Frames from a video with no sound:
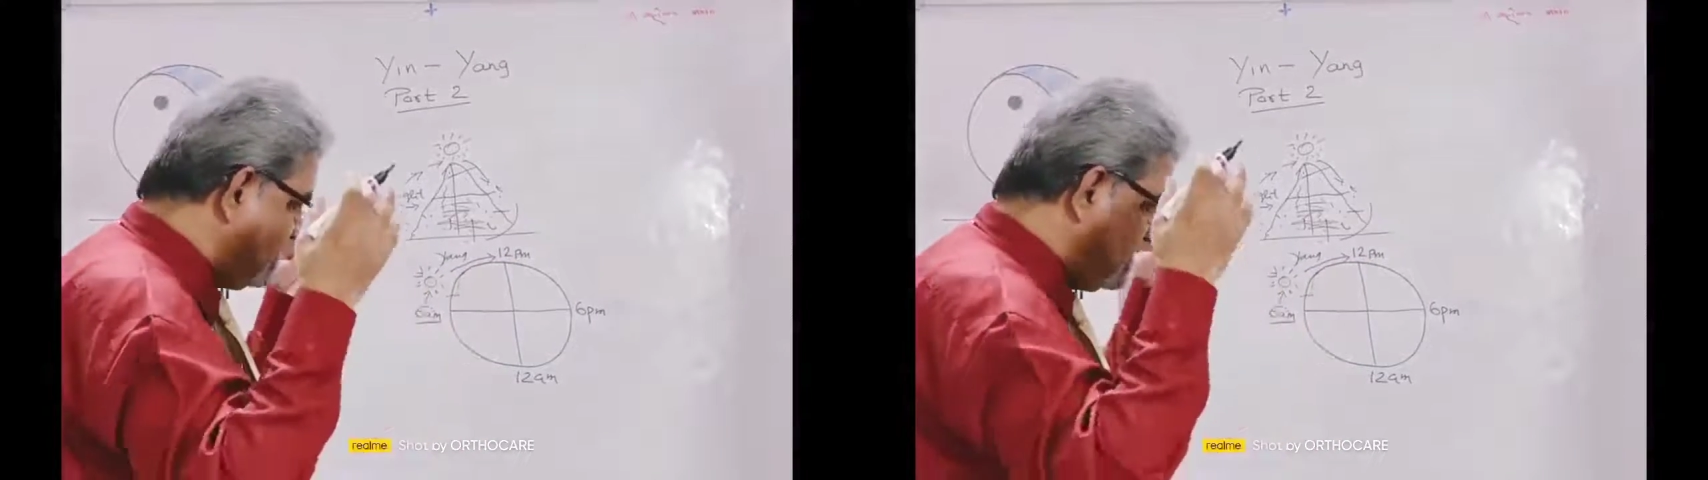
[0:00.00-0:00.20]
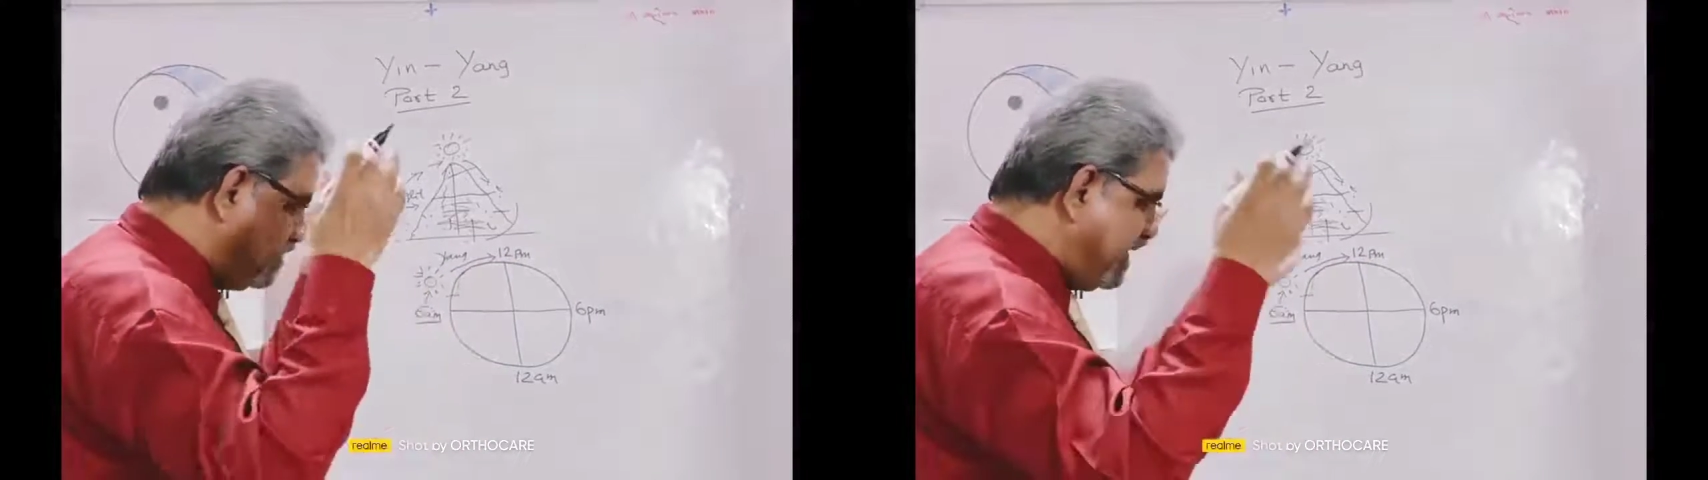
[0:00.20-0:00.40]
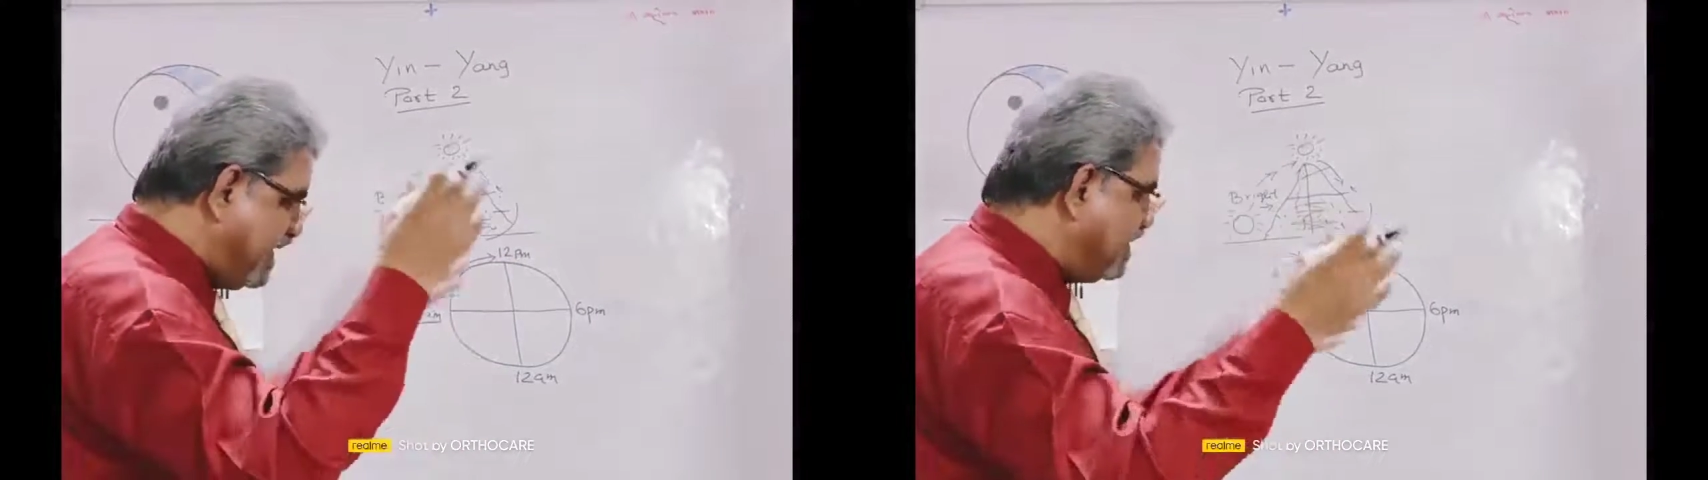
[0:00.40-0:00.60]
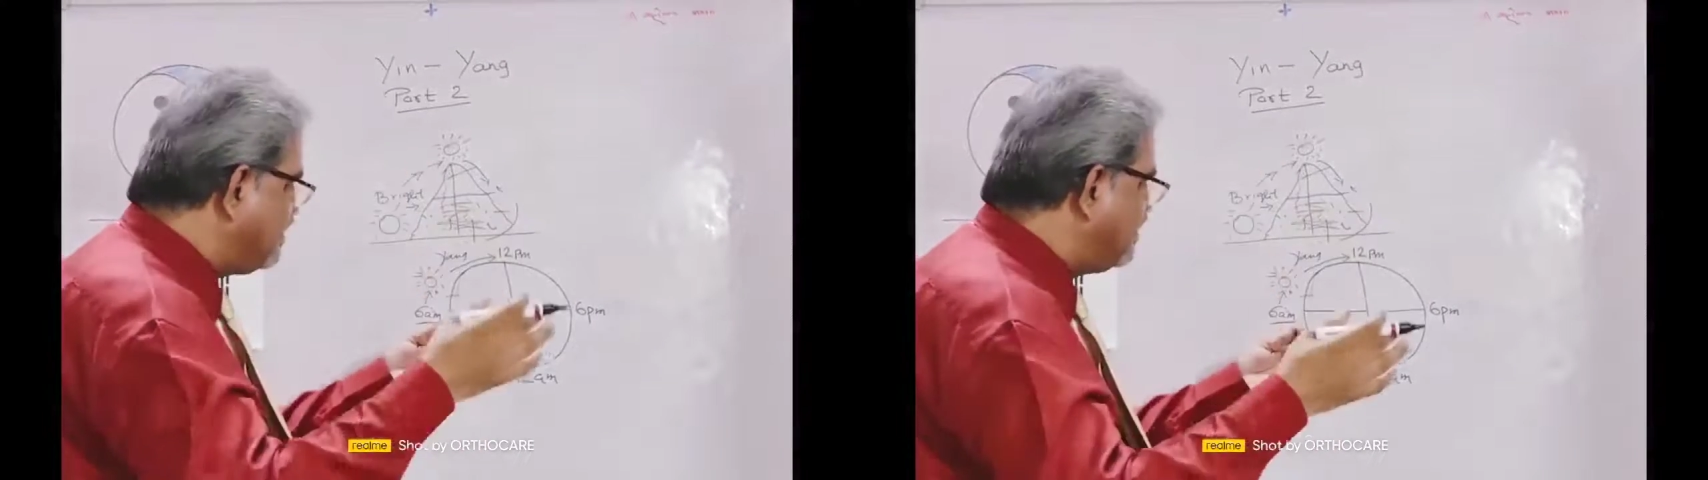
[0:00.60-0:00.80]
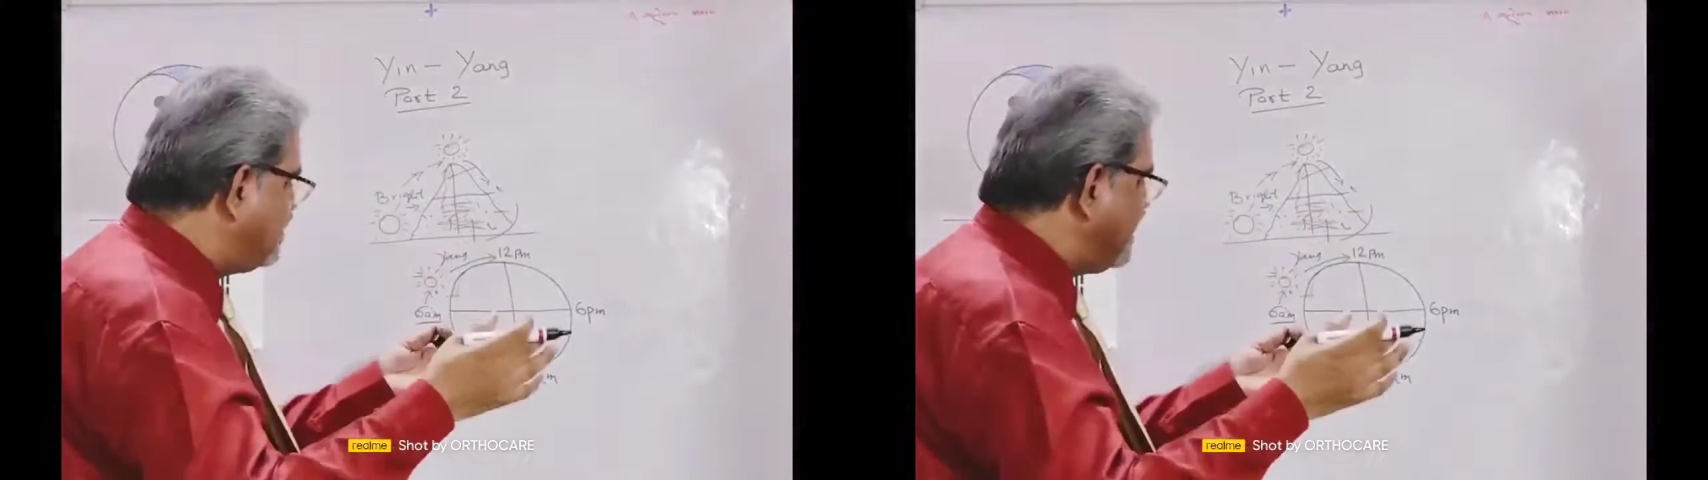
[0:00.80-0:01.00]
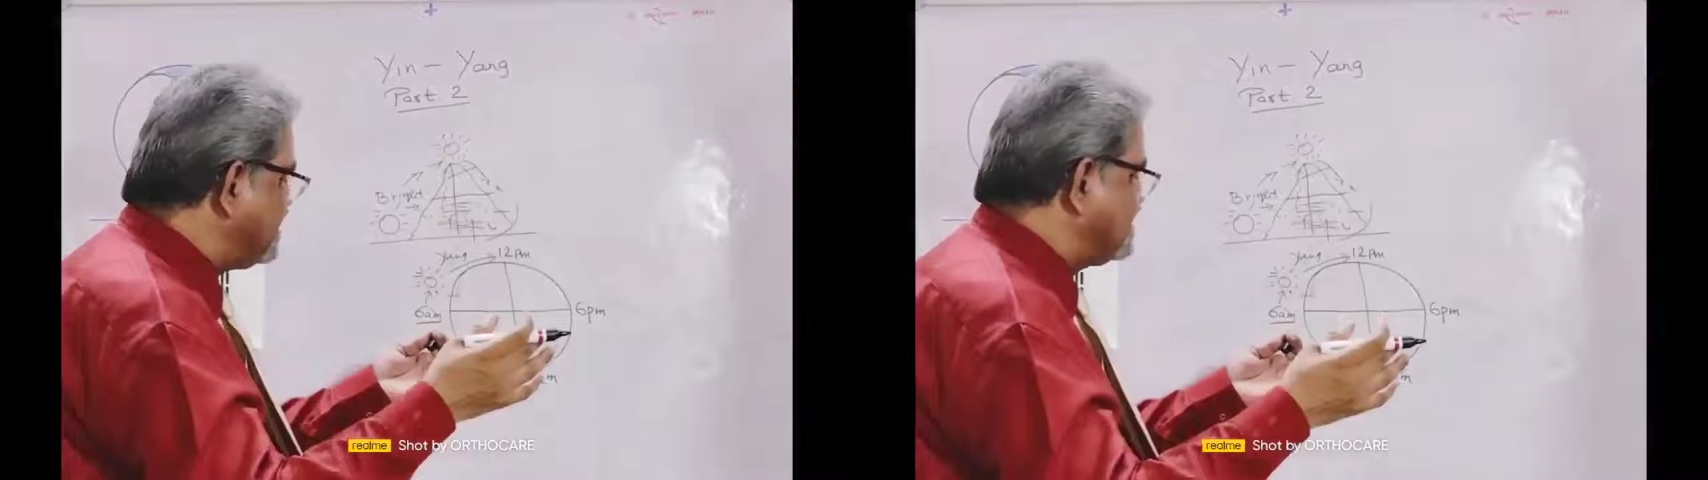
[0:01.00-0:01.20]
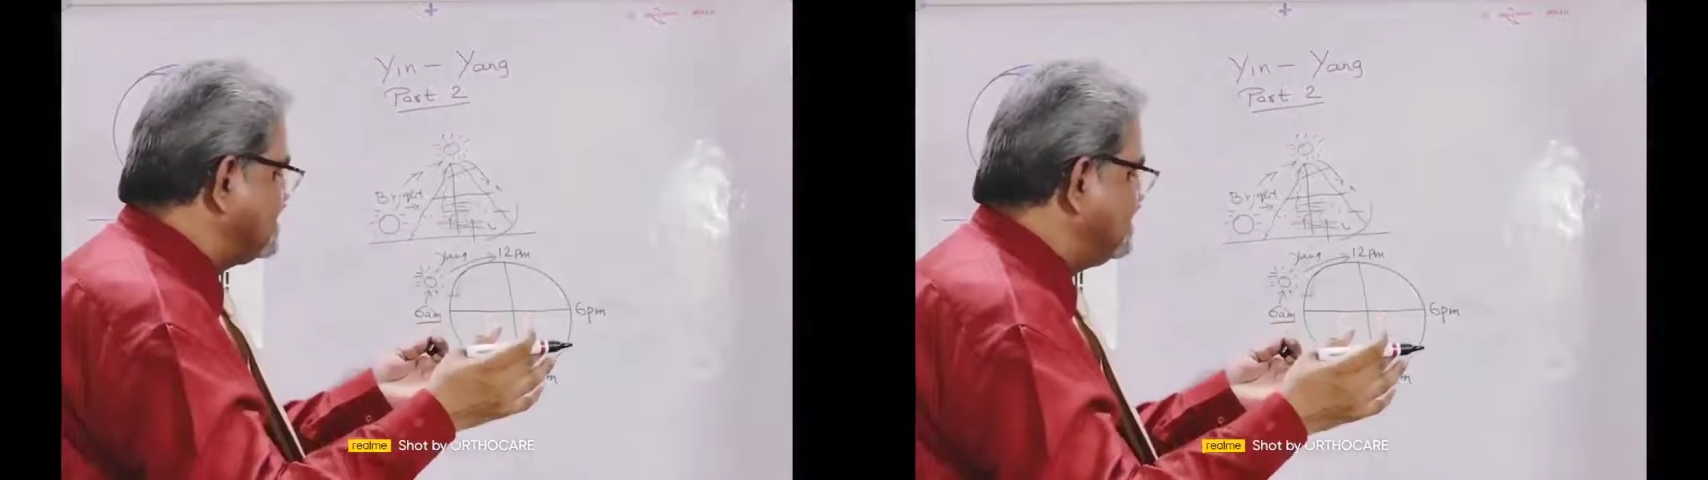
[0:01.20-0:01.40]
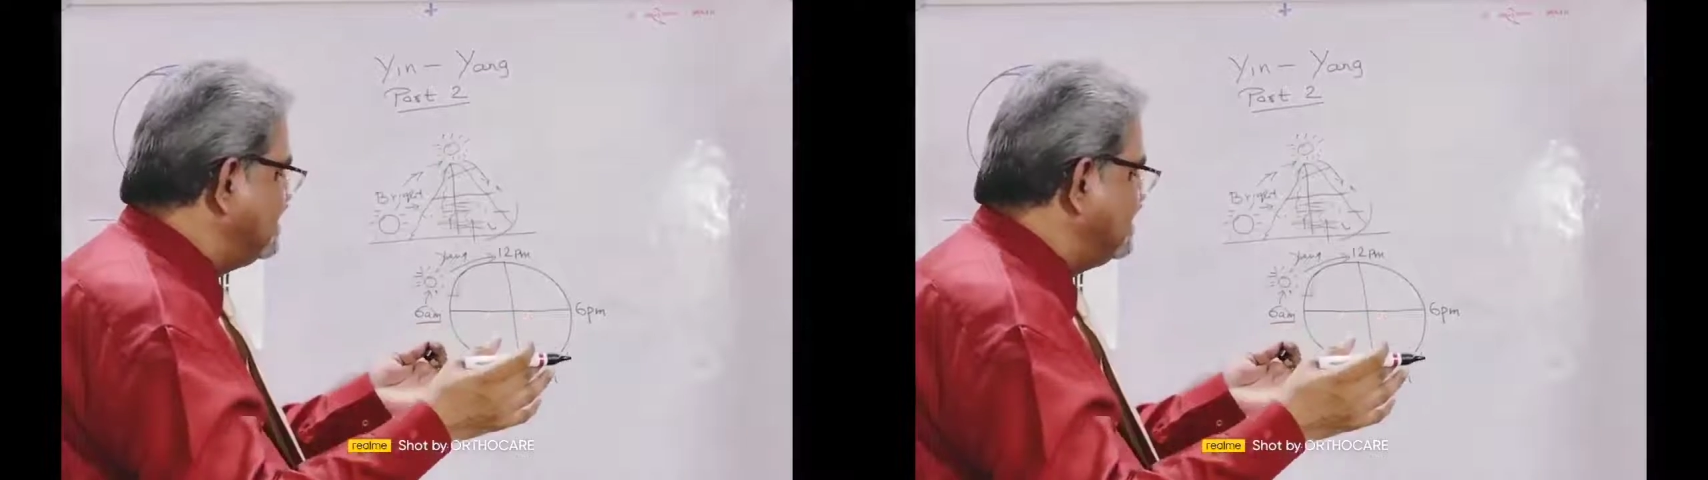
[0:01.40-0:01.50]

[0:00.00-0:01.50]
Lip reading: the peak place,